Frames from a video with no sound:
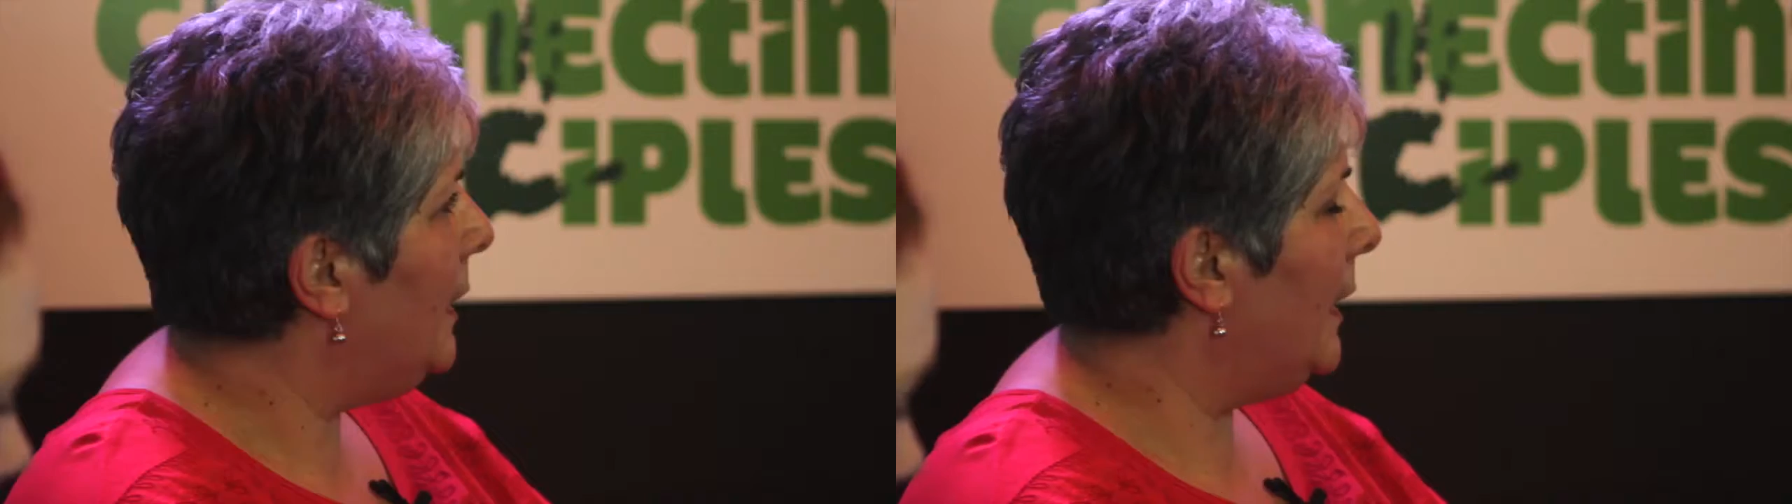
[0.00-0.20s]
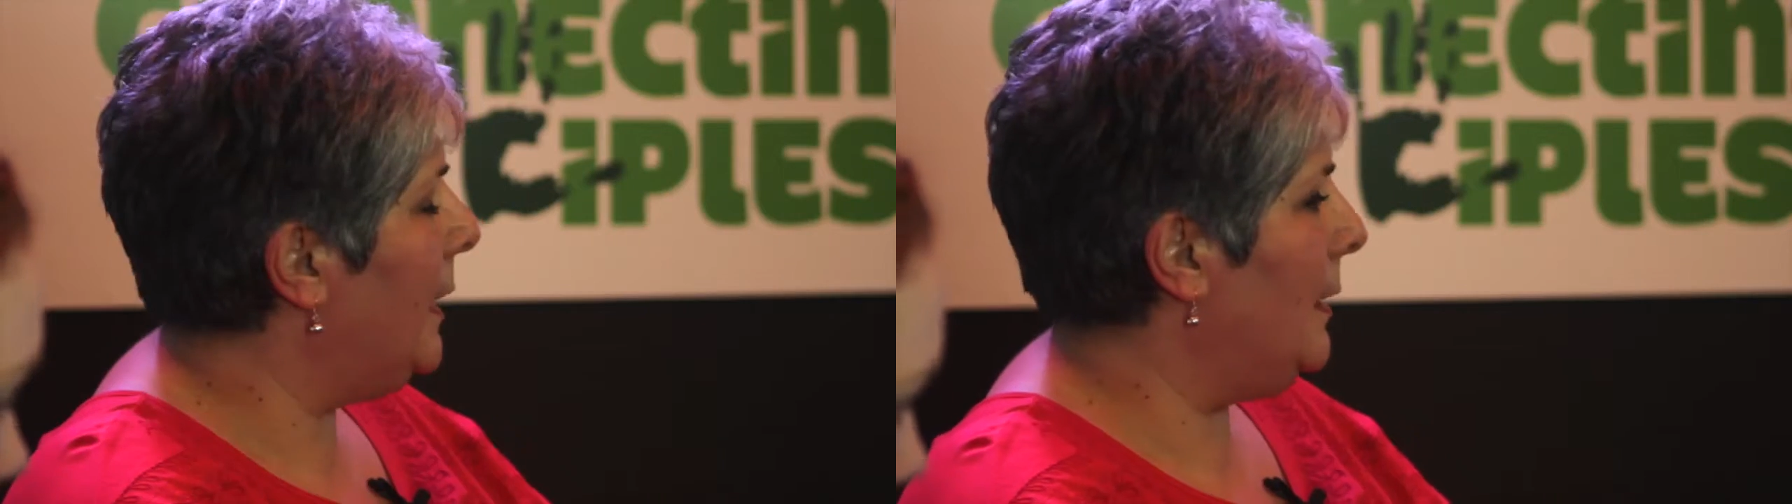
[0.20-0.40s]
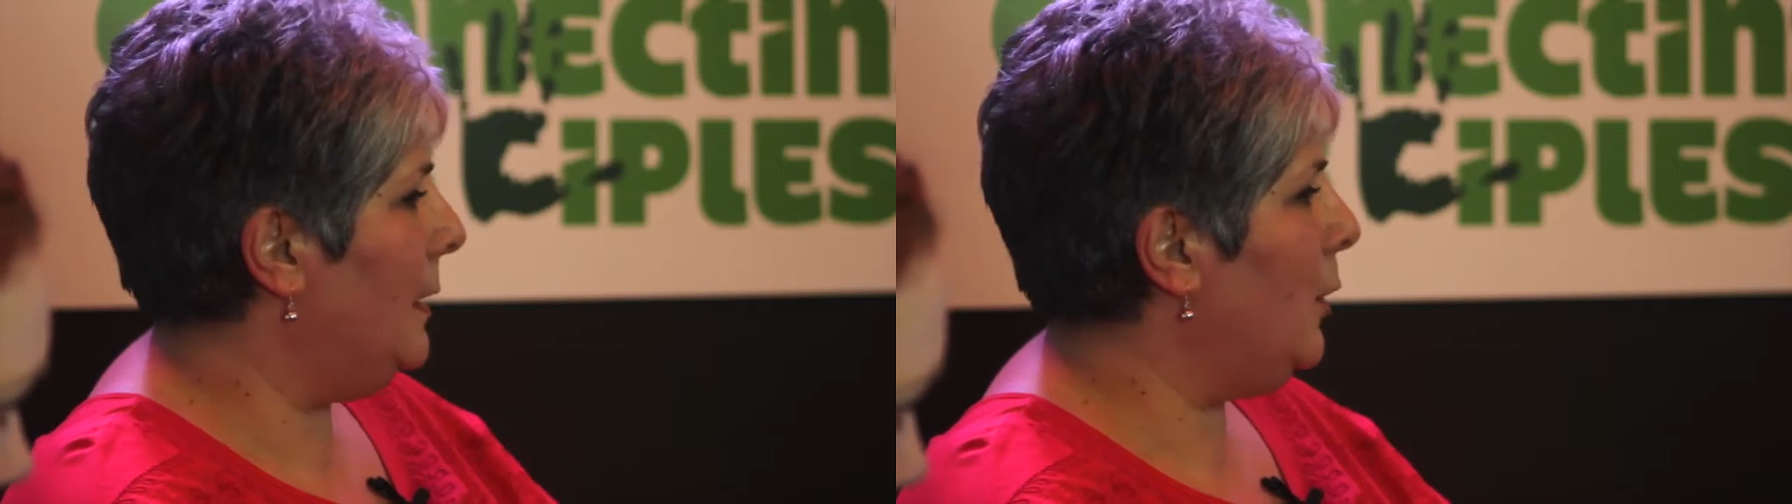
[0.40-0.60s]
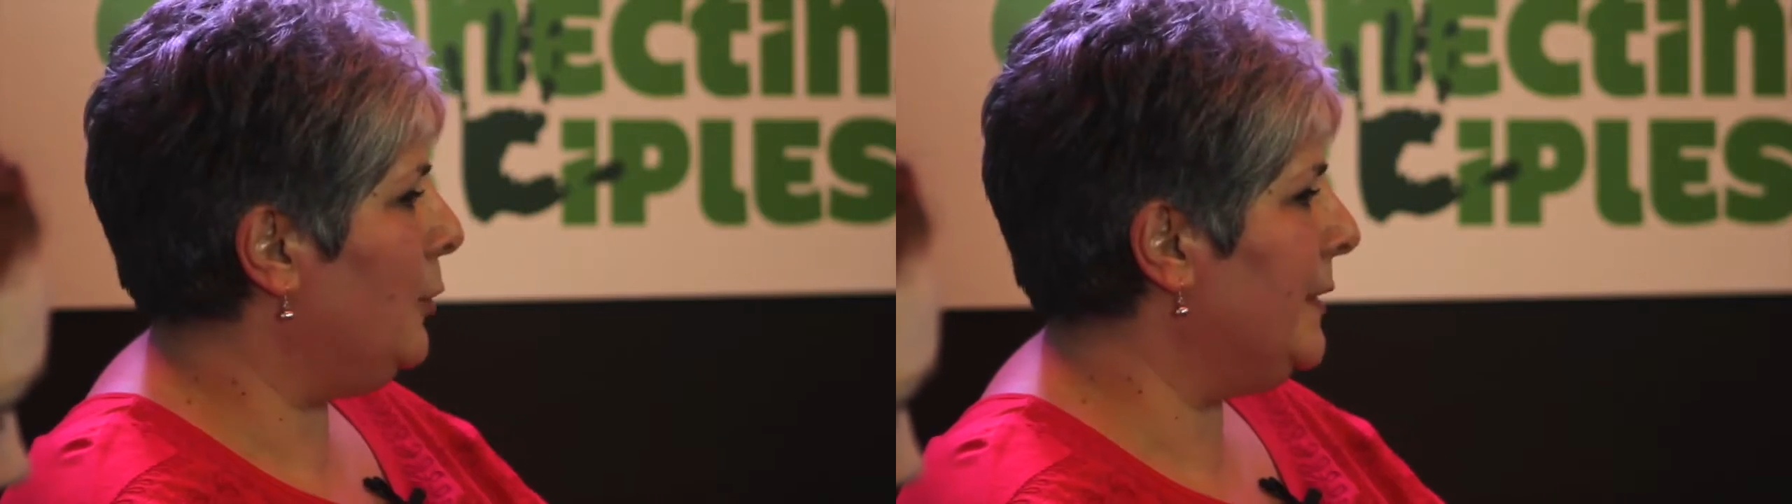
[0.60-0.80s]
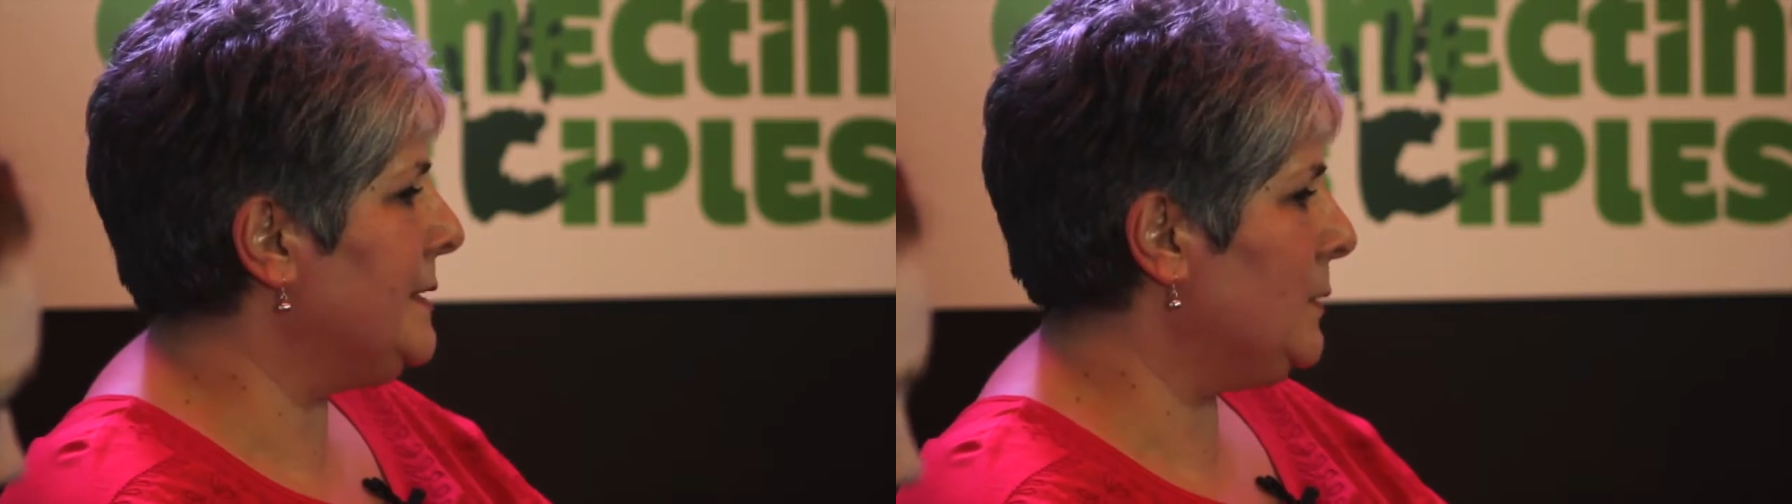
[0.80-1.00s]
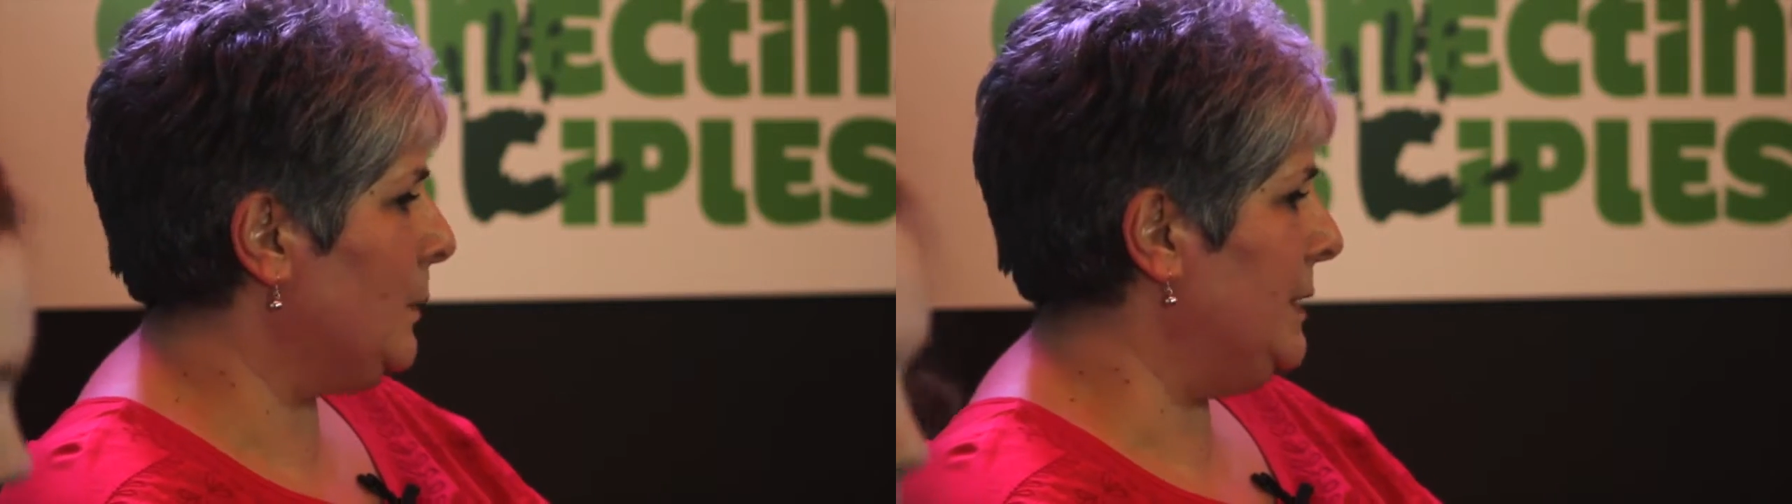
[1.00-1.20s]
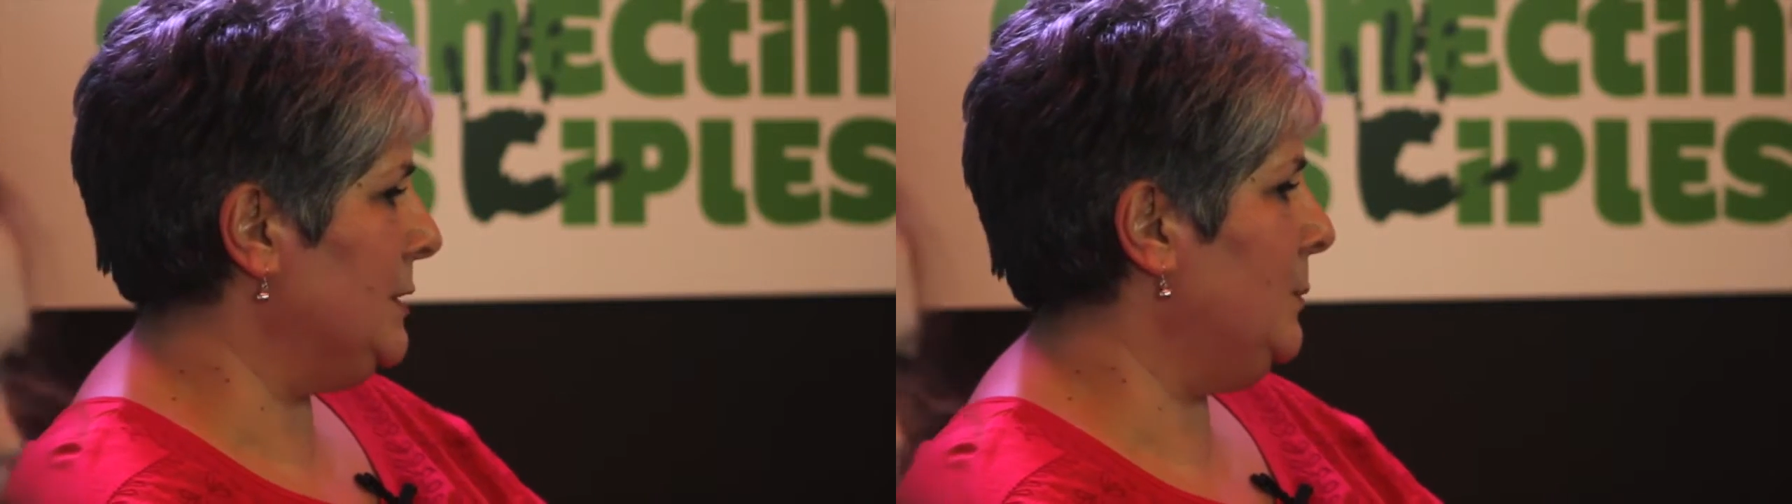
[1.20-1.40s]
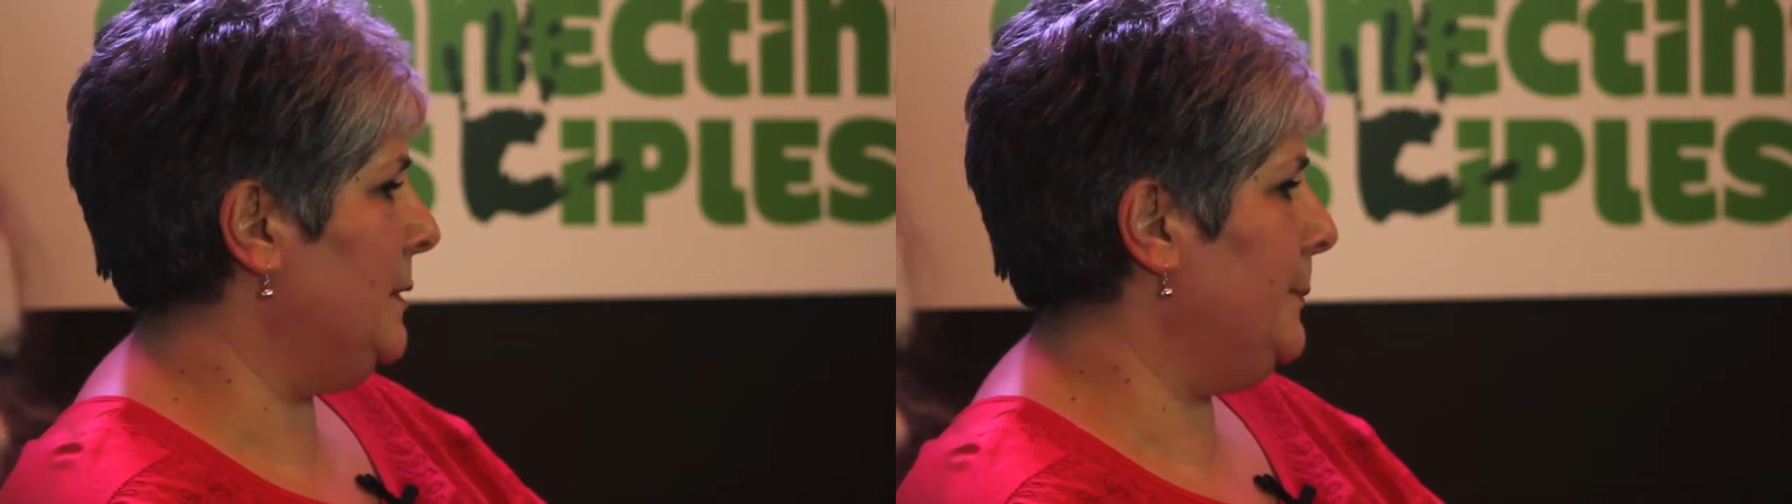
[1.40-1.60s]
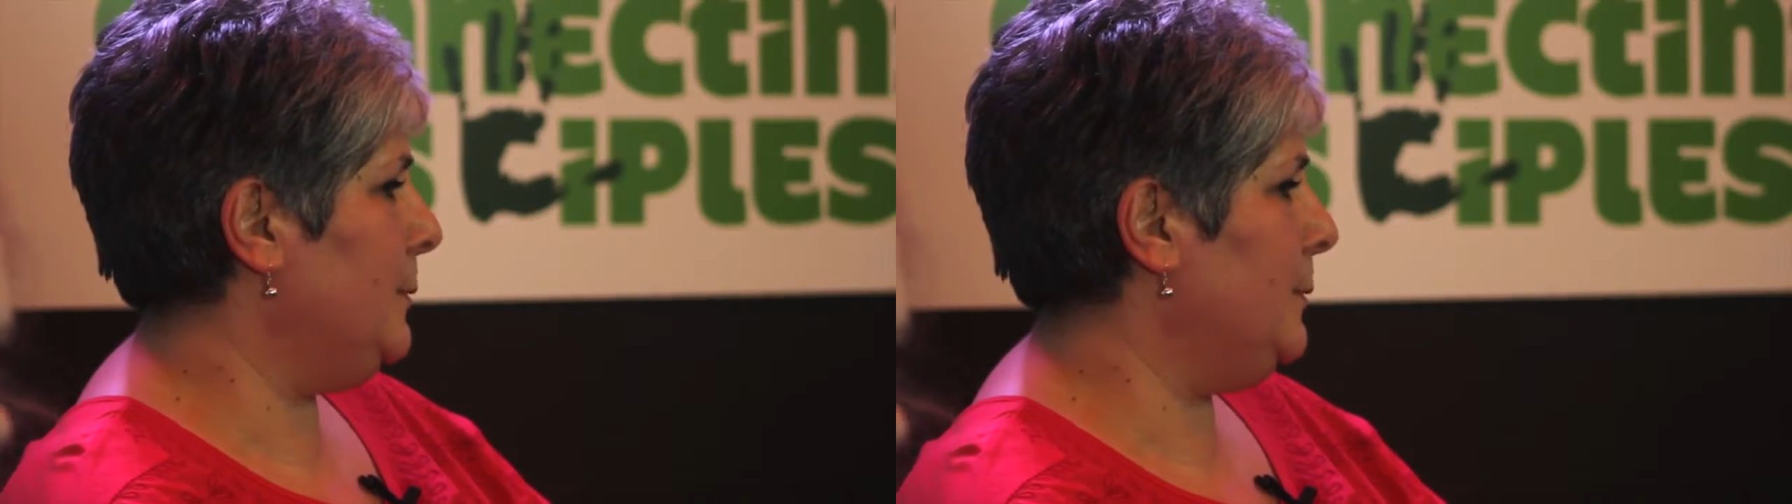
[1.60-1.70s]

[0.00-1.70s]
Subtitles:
A lot of things that we do with the